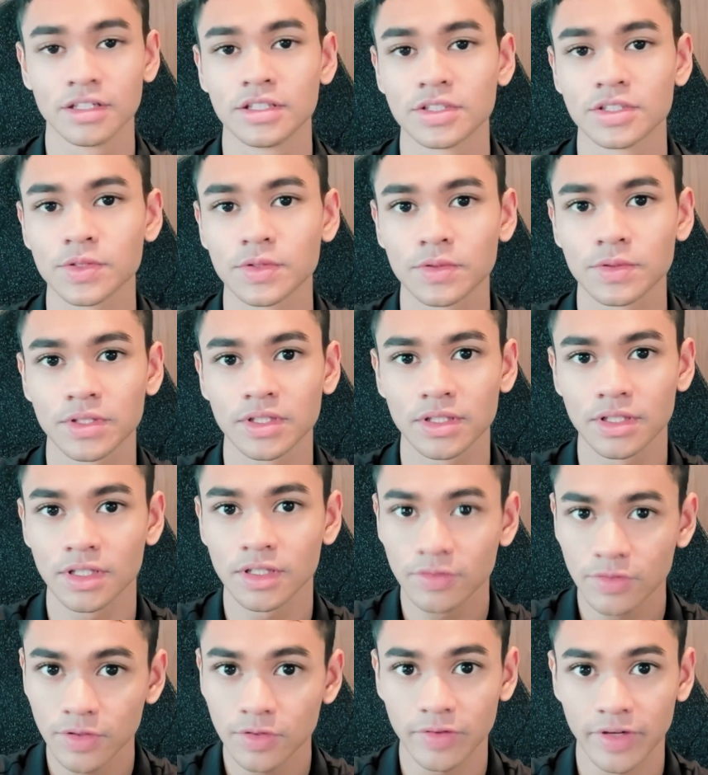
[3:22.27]
So
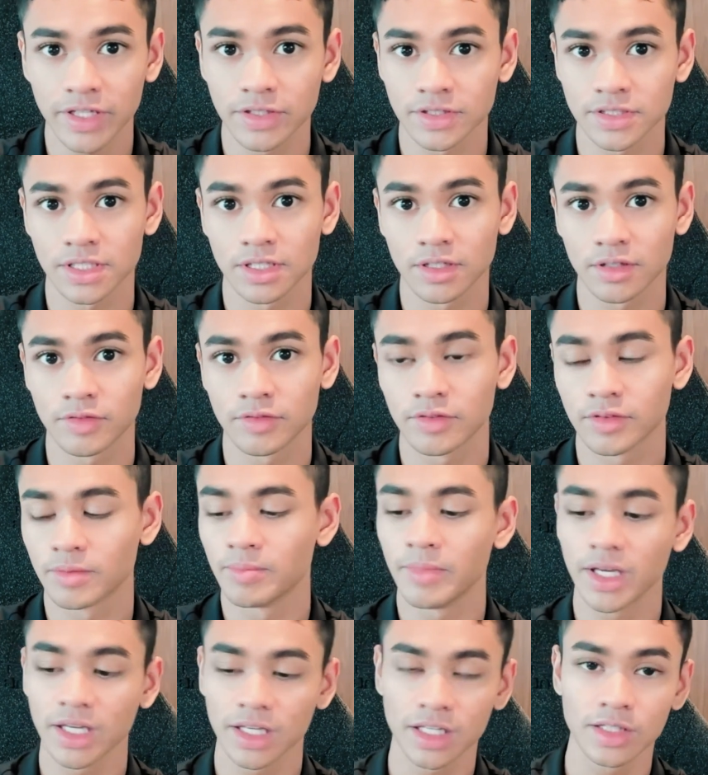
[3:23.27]
if you find yourself
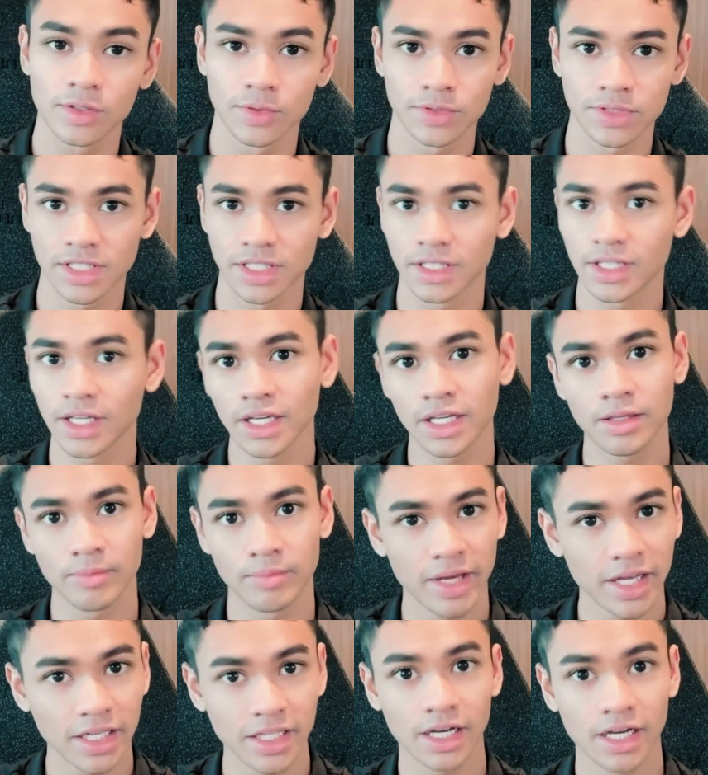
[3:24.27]
making notes and
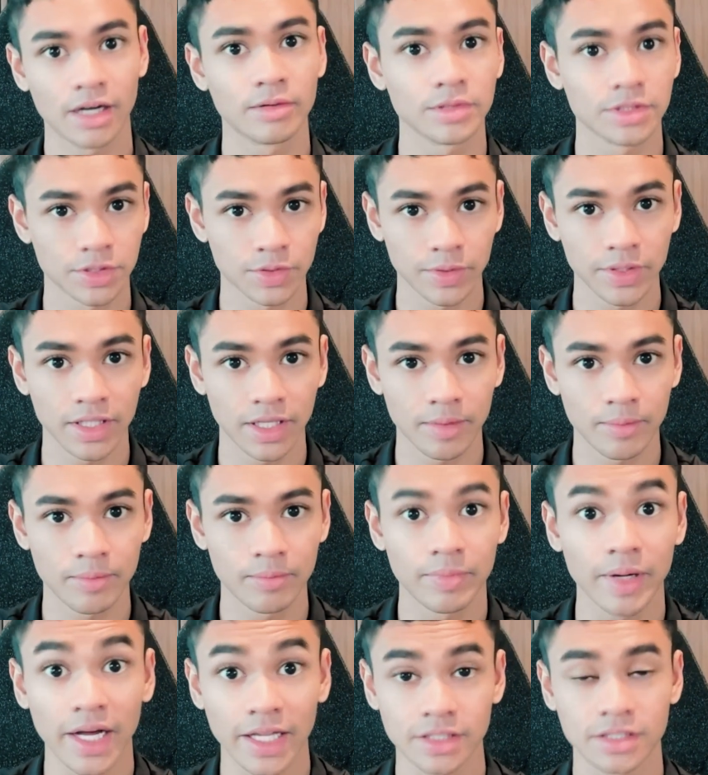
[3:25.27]
taking many hours doing them,
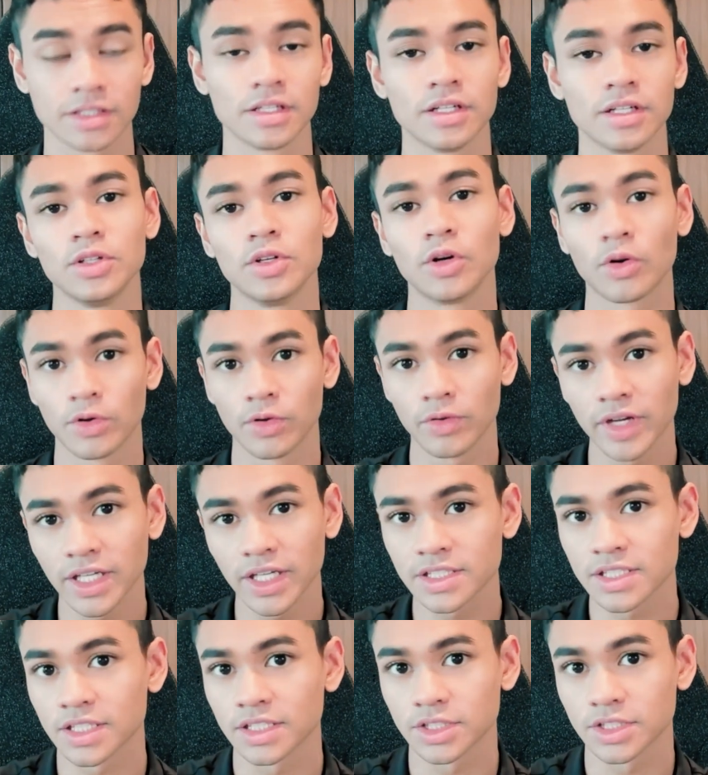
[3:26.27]
but your
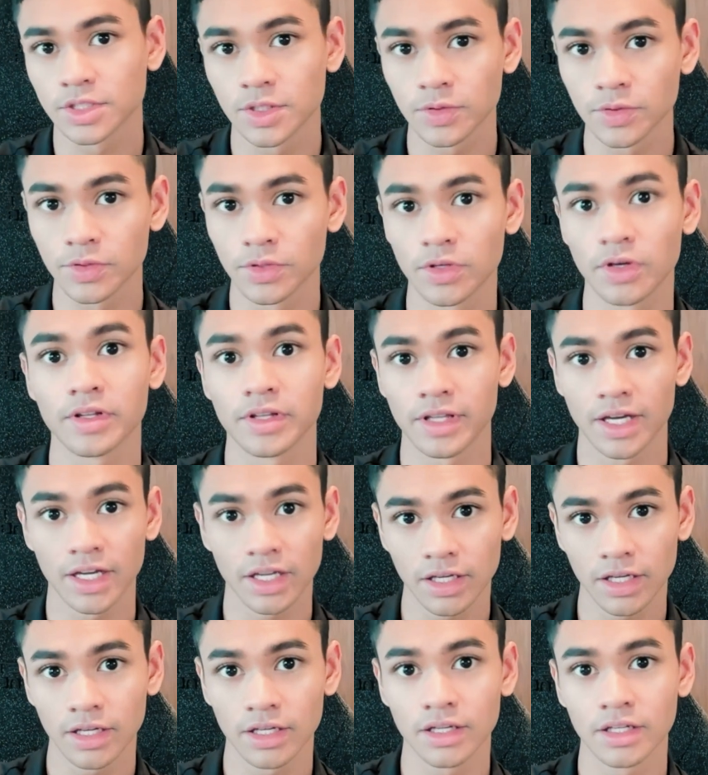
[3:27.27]
grades are still not
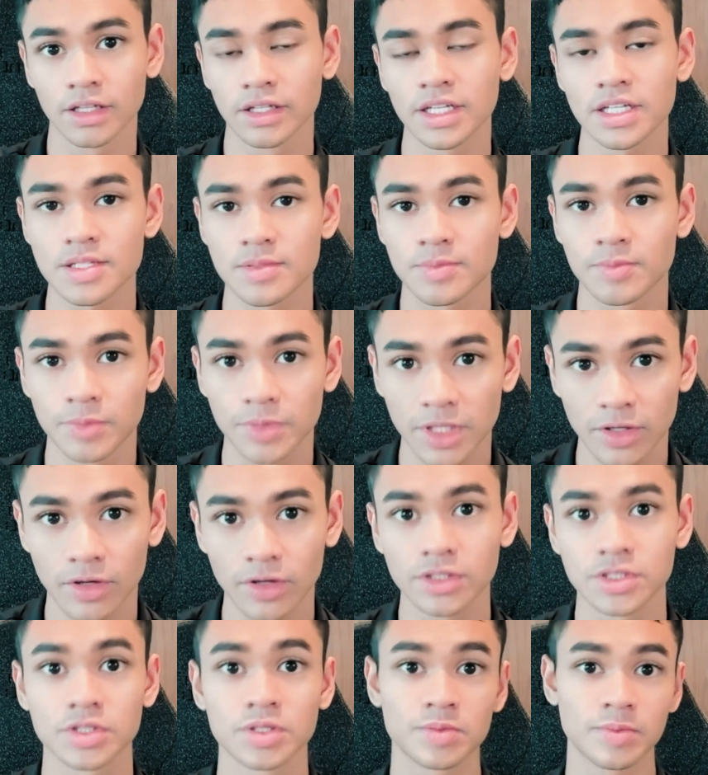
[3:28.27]
there, that's
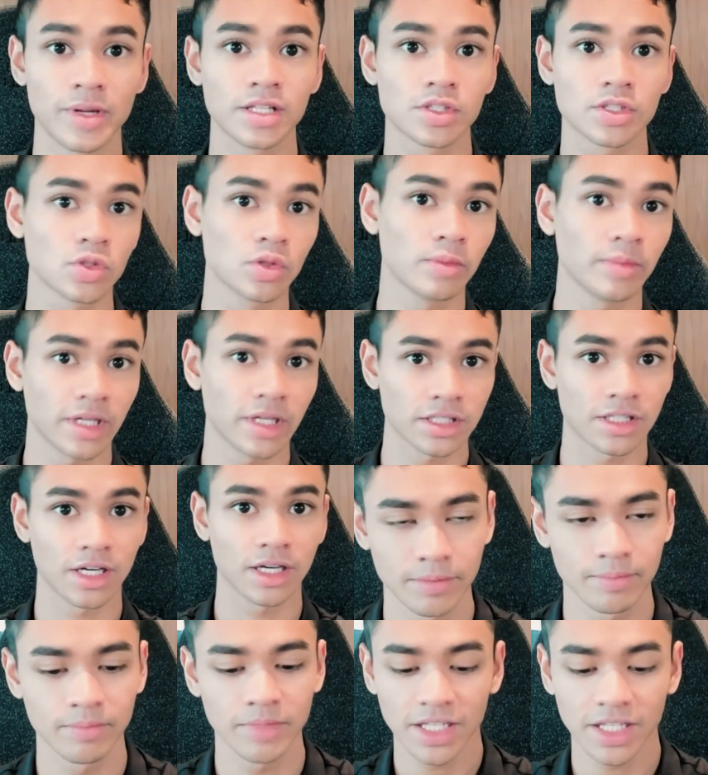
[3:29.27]
because you spend so much
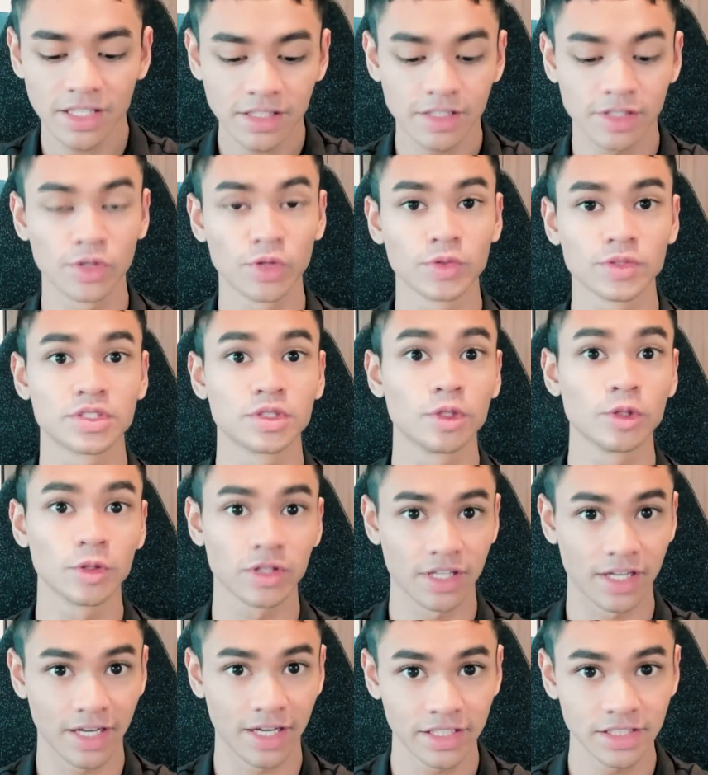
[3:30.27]
time making the notes
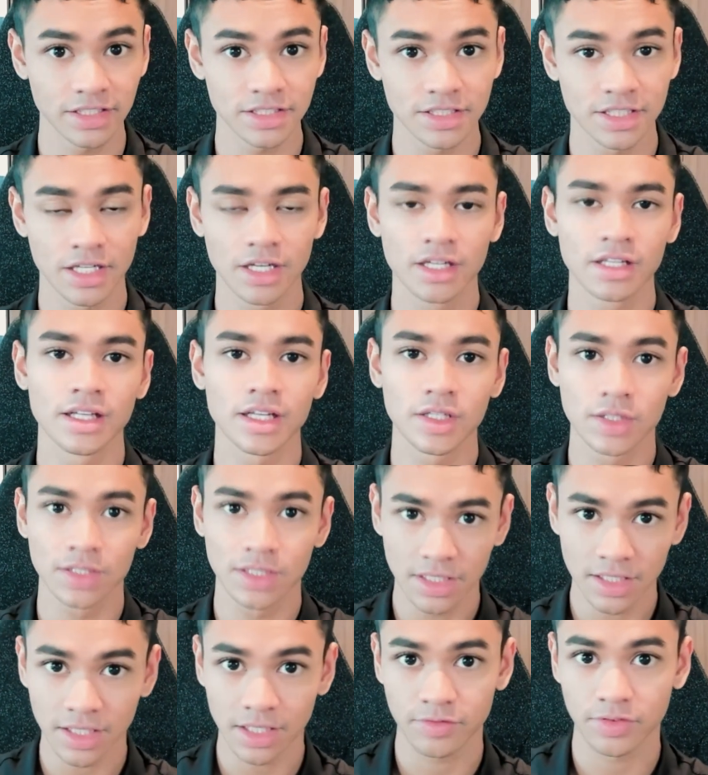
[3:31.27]
look nice that you
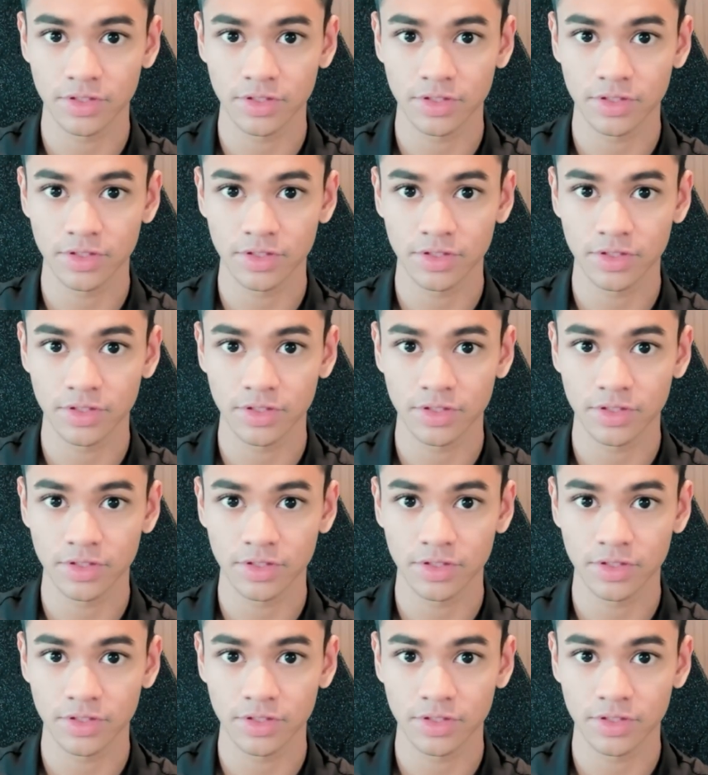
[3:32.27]
didn't have